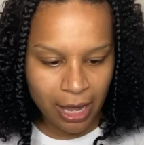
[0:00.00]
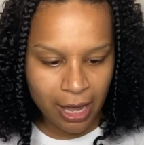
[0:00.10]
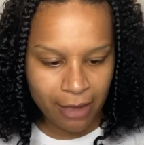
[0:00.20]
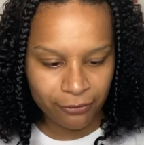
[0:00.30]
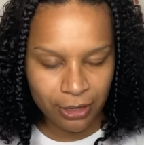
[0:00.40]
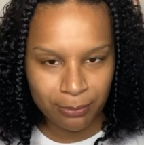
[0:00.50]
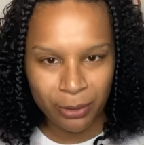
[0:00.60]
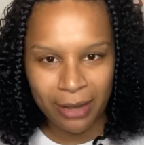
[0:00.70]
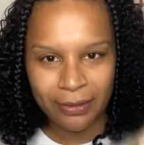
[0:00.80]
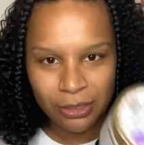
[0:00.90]
African
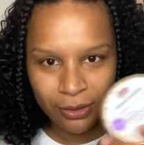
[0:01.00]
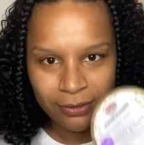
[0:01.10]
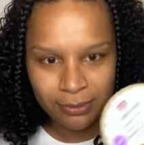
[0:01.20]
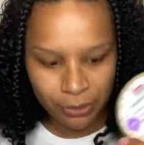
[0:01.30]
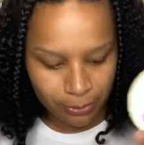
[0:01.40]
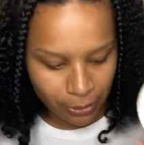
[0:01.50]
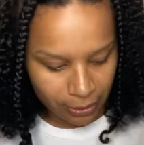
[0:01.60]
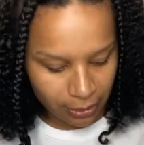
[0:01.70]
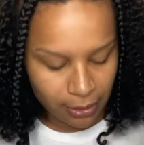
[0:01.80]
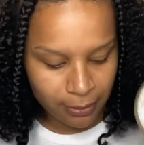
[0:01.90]
Pride, they do have some good
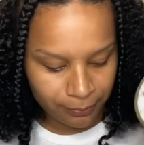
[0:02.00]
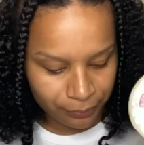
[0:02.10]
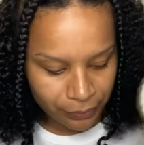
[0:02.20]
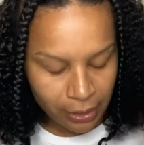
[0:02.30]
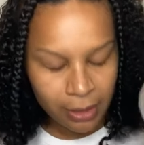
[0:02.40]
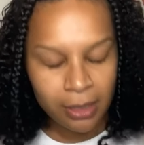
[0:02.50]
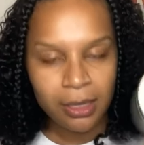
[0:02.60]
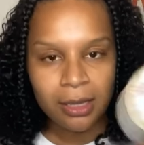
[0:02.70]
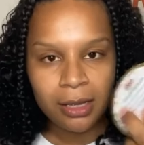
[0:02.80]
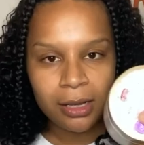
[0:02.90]
product. I'm
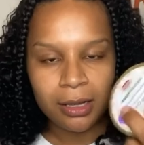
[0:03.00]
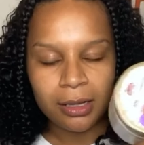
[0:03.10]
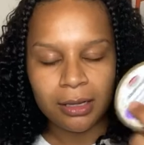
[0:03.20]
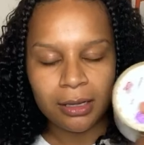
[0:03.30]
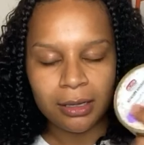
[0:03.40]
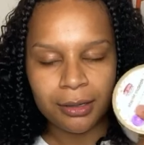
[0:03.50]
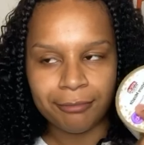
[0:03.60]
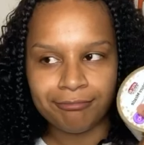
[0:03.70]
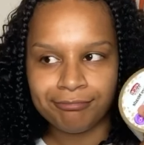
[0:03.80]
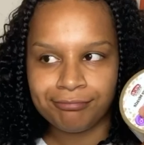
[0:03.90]
trying